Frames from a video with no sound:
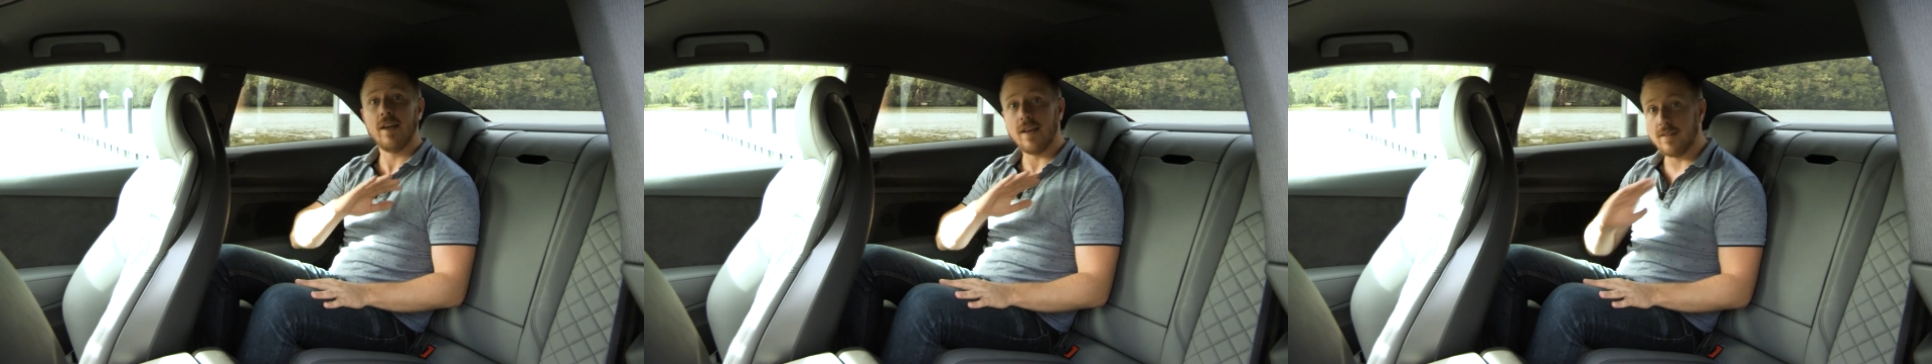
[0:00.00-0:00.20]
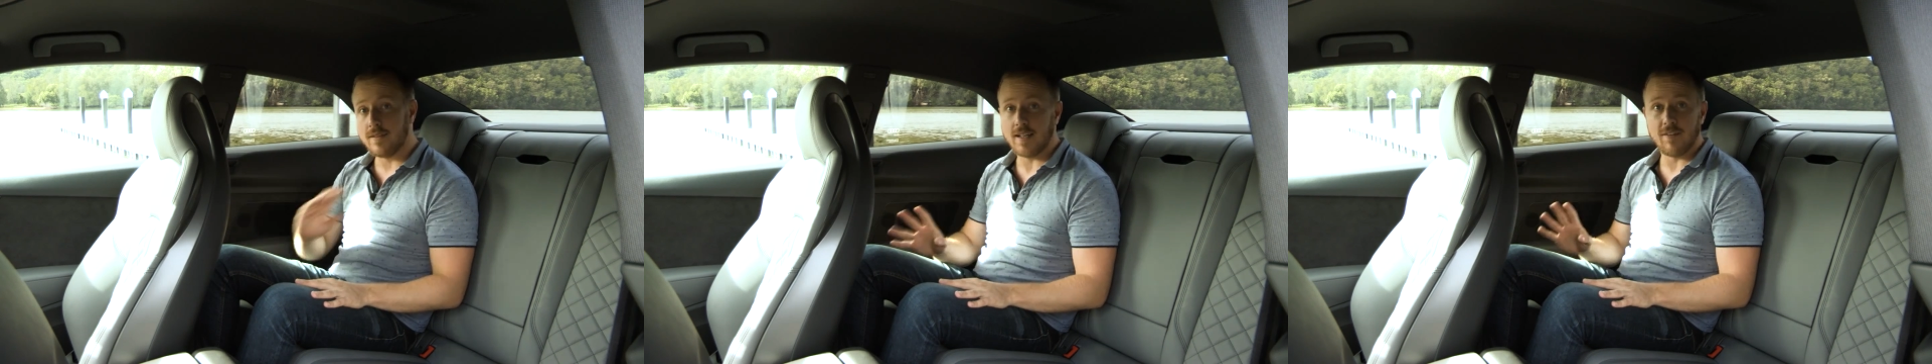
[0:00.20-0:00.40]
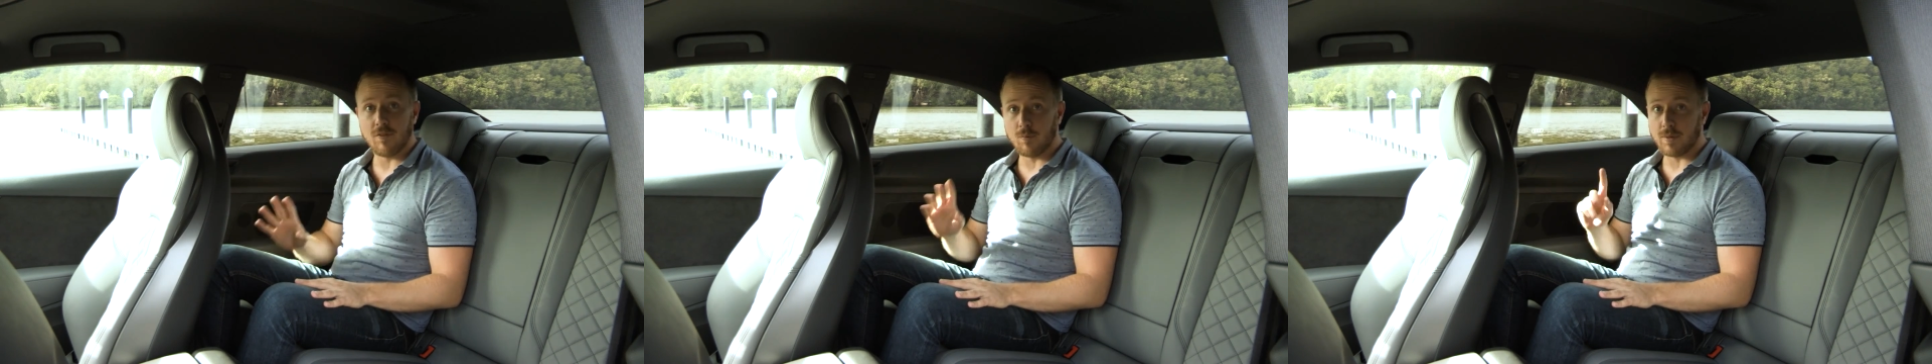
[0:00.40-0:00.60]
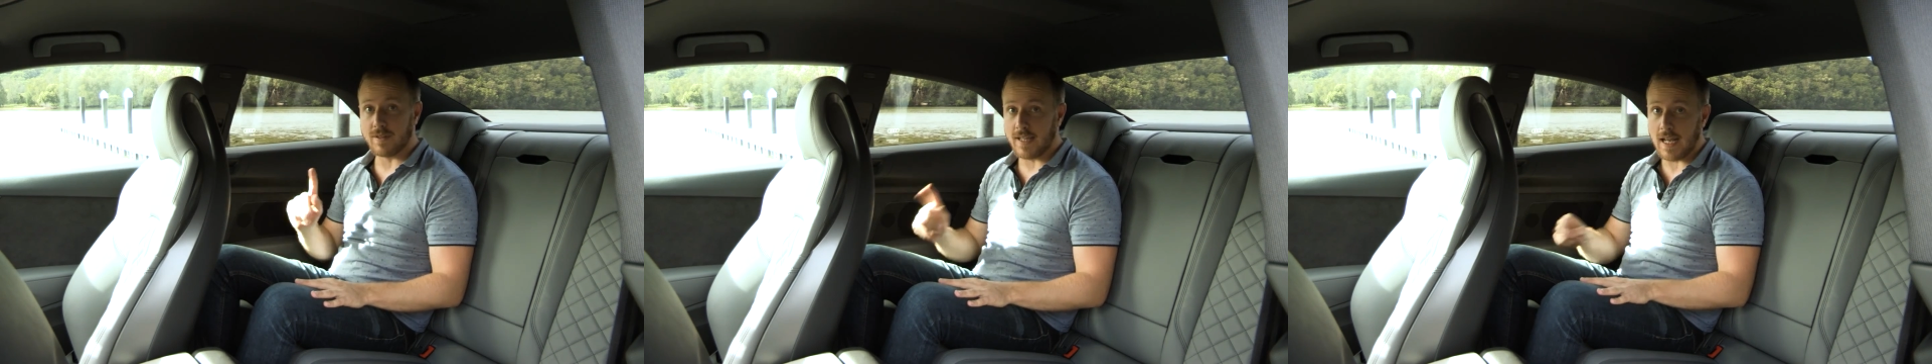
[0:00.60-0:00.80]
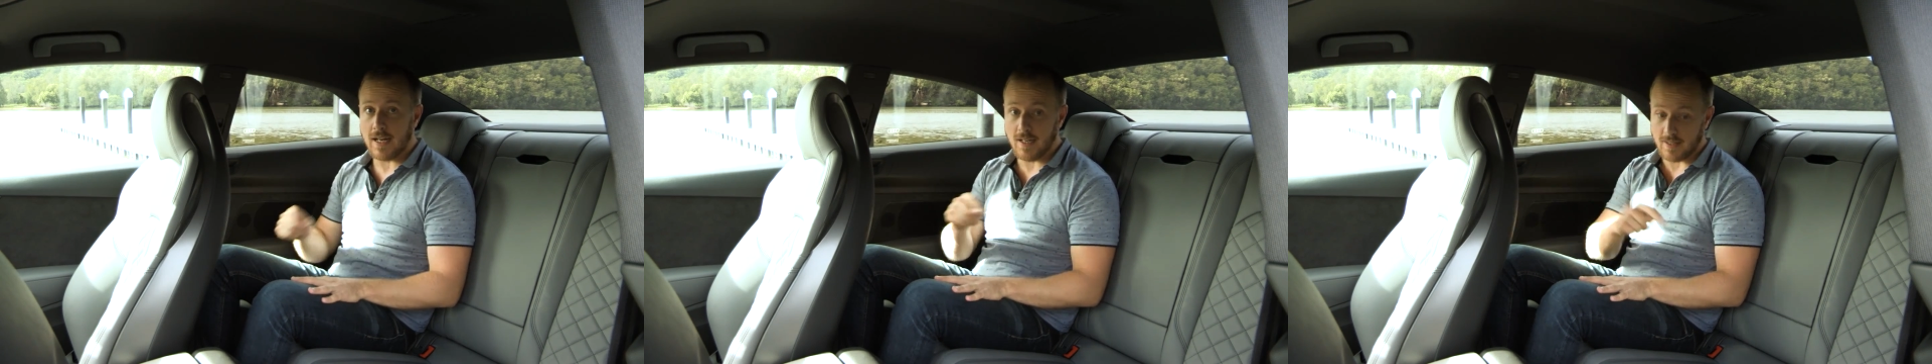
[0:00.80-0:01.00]
isn't even
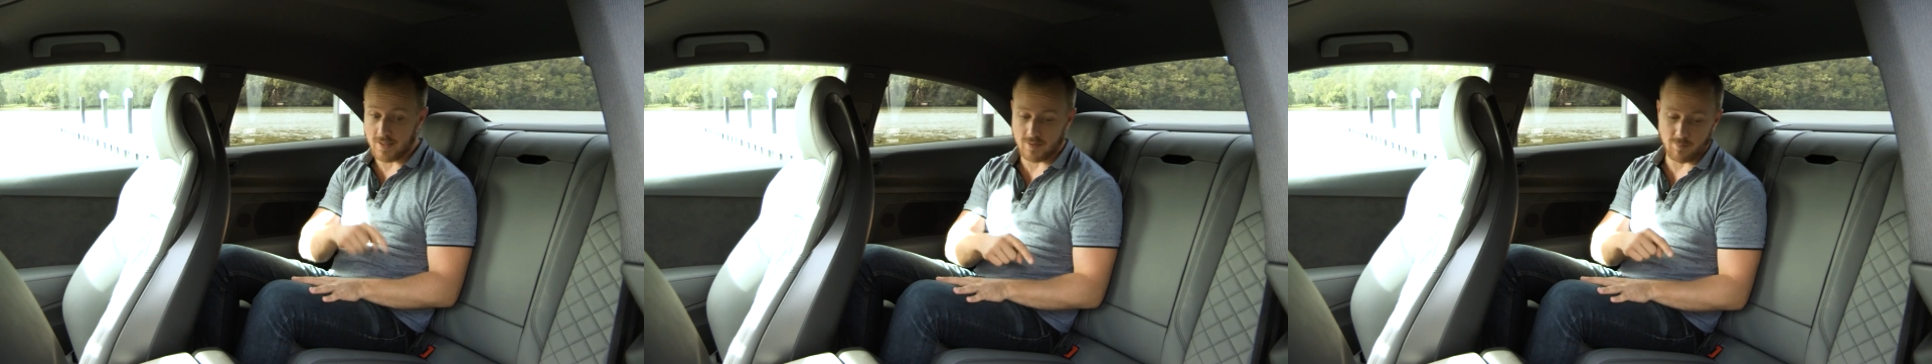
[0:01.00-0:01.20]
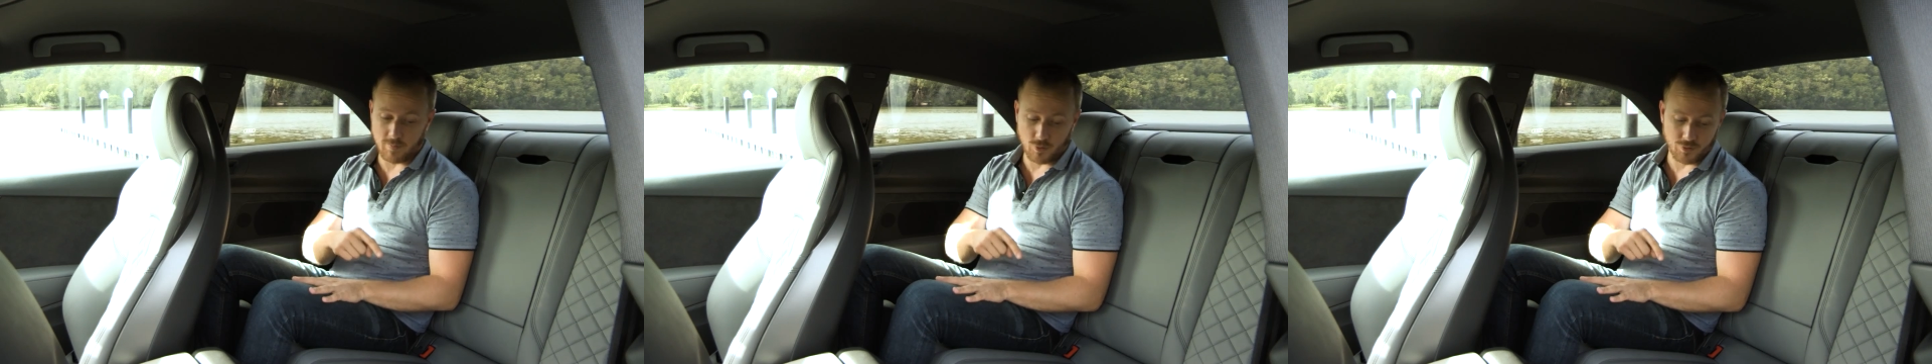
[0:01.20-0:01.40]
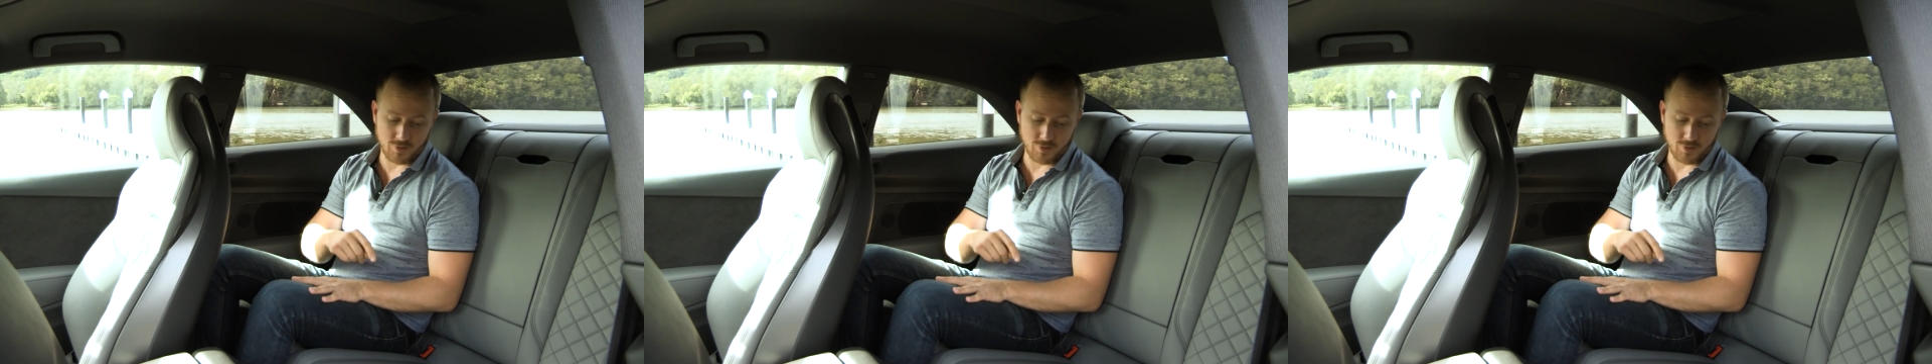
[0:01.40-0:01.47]
pretending there's a middle